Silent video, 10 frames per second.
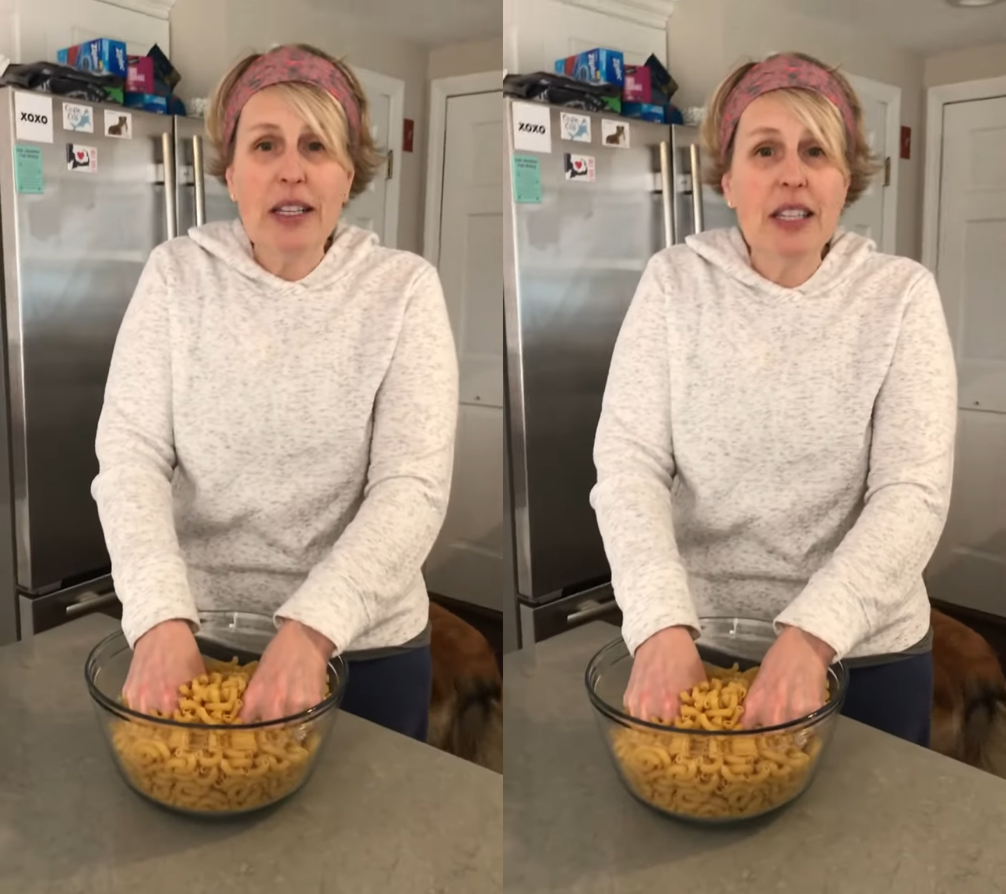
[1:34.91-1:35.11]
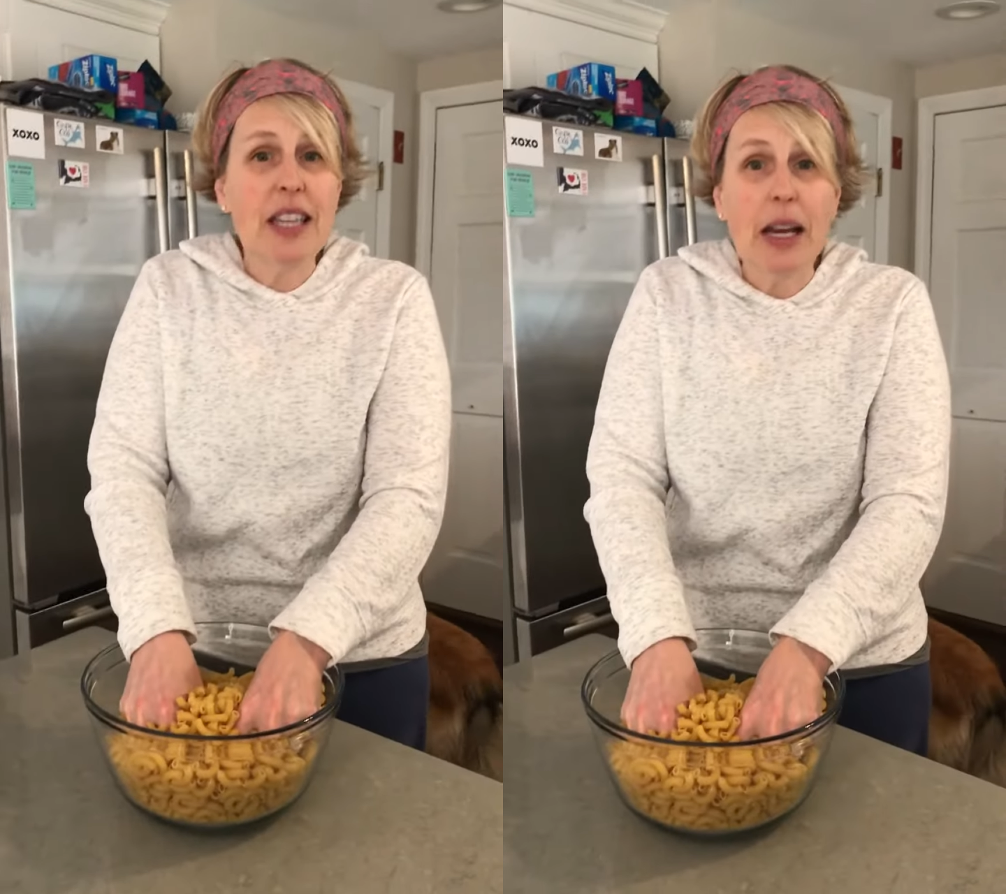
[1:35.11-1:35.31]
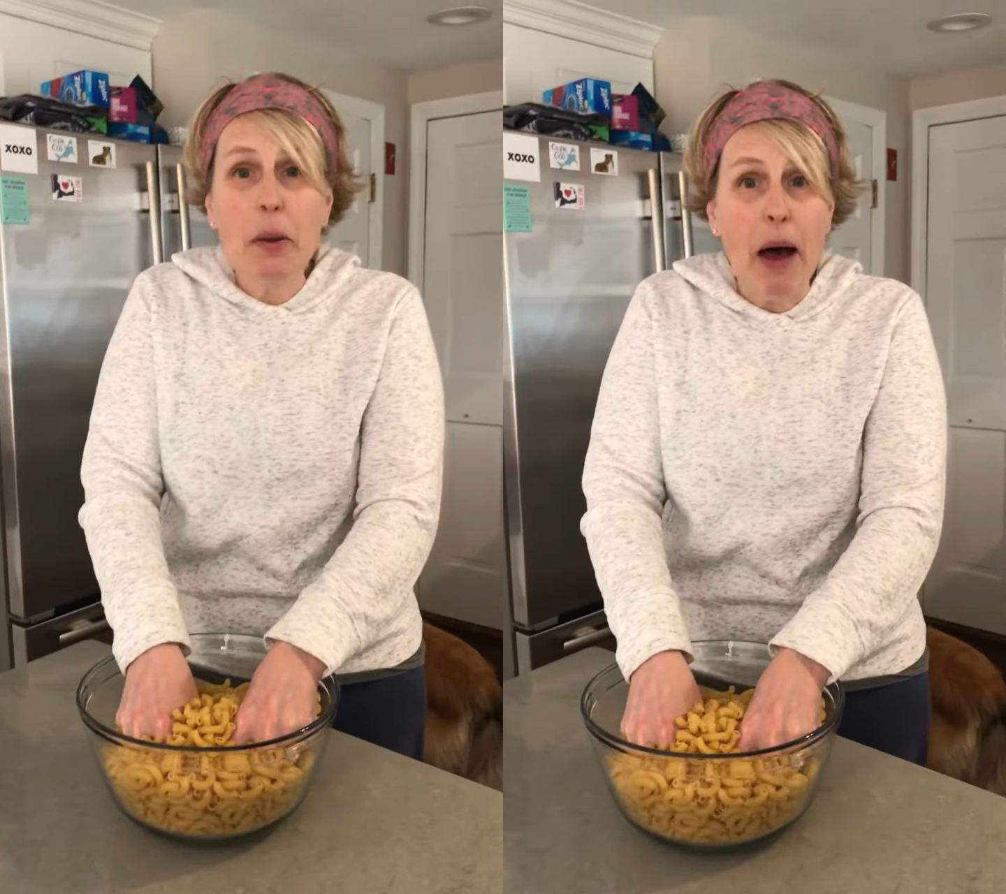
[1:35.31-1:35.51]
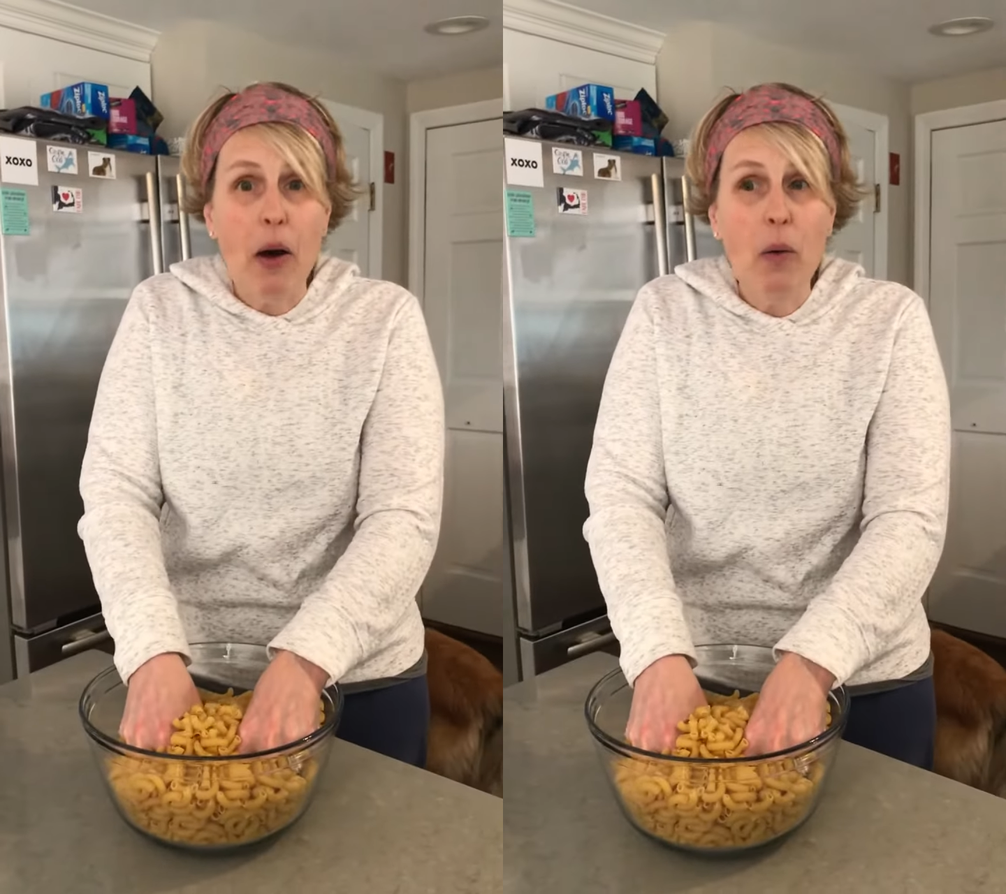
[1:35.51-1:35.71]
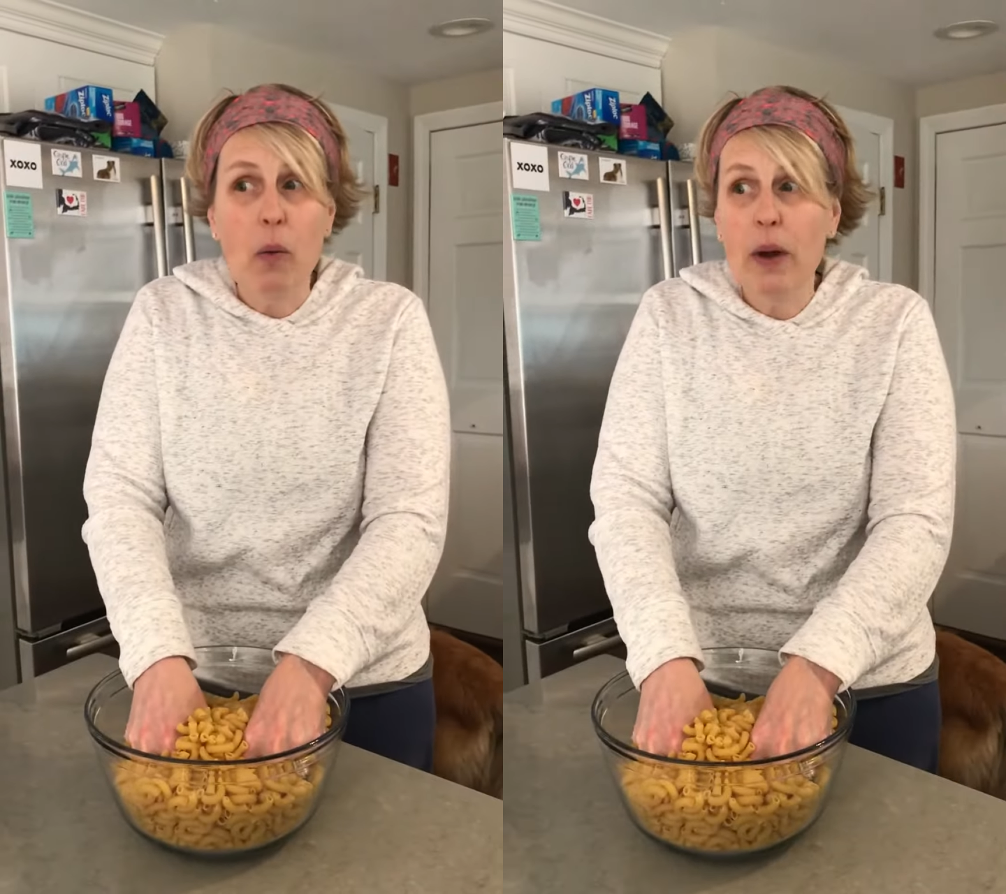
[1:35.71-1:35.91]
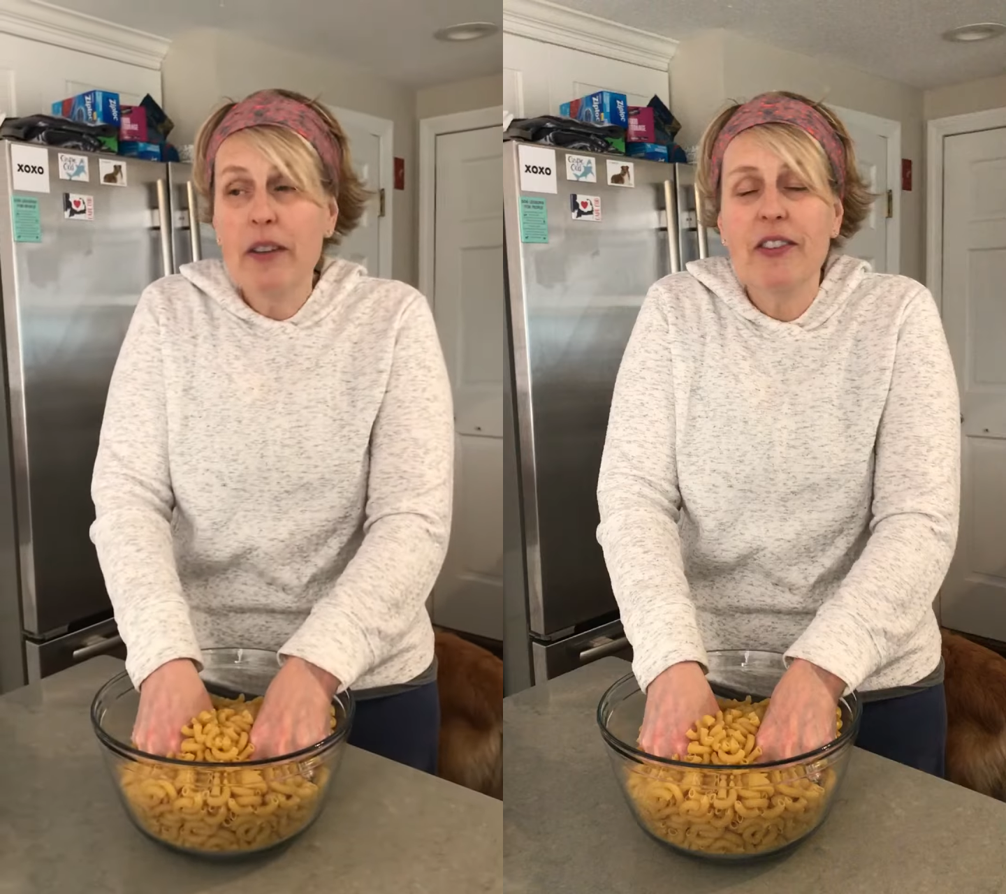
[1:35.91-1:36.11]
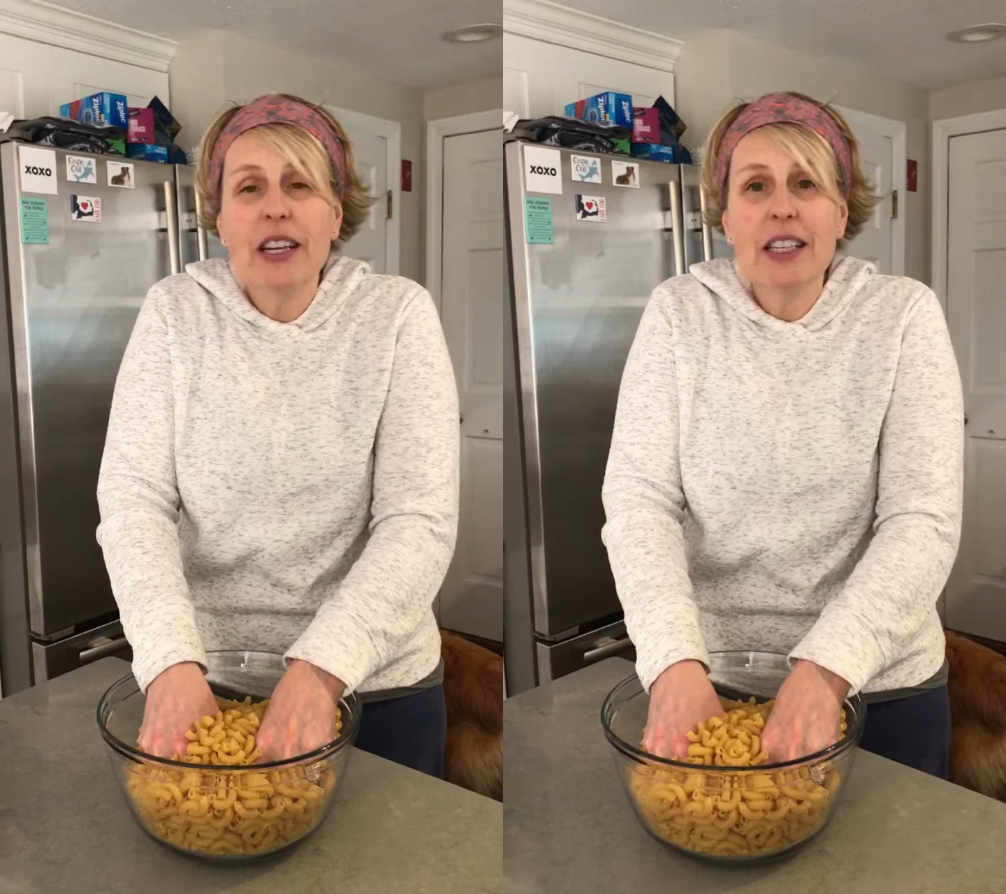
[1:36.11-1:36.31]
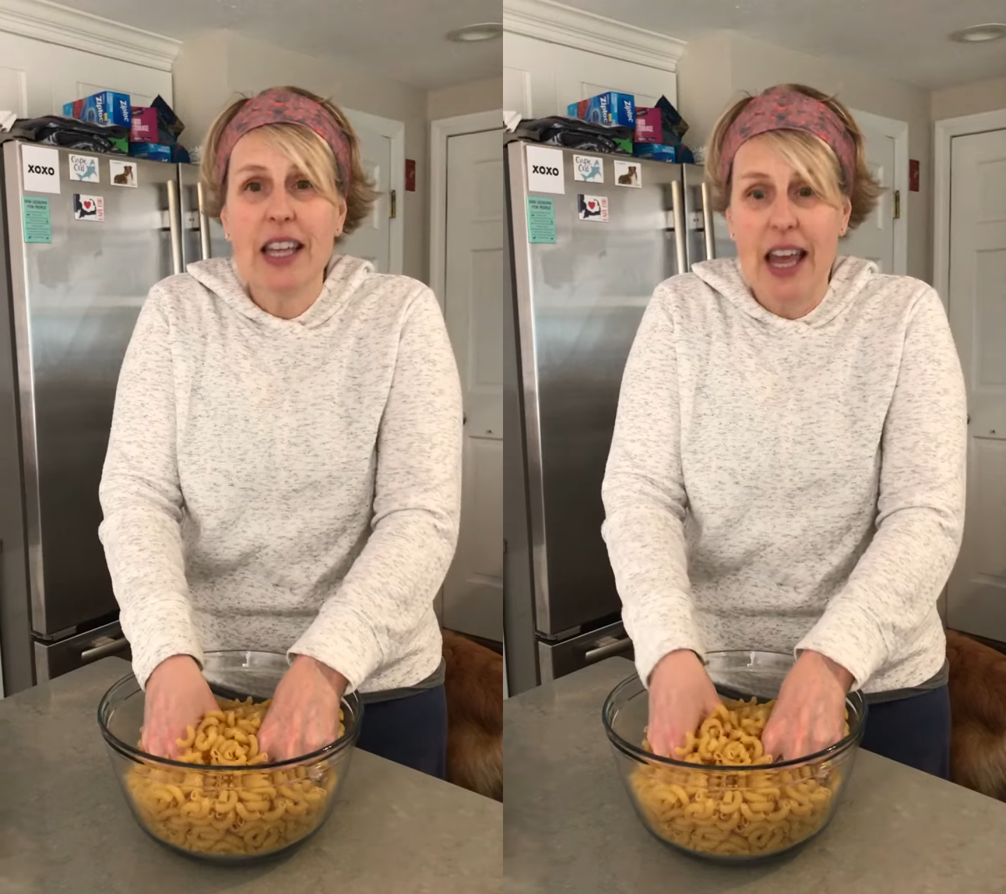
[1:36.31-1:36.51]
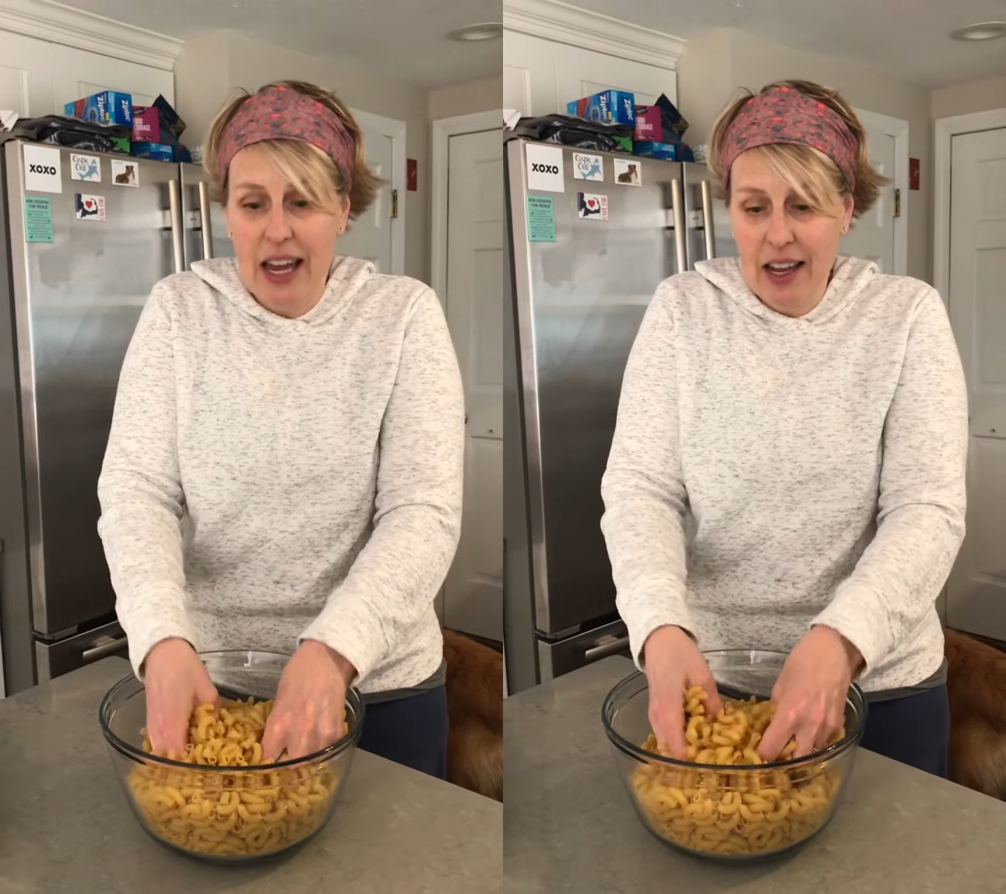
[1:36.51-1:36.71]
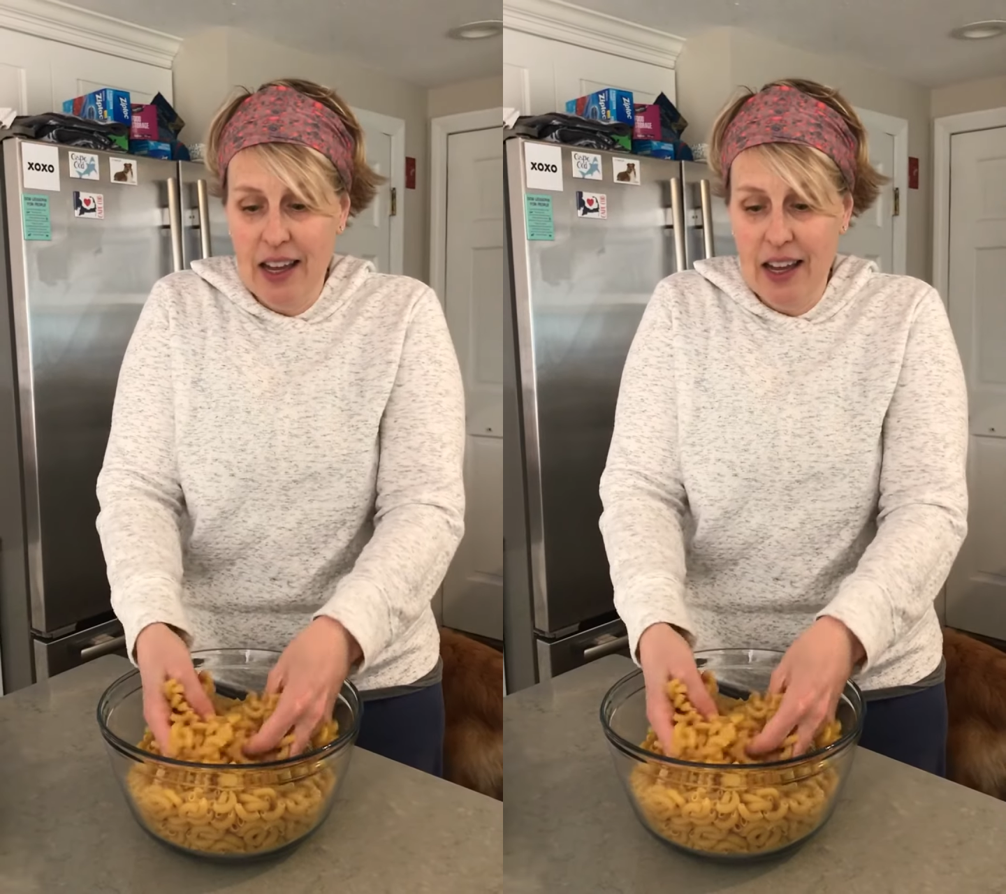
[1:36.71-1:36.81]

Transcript: think about what it feels like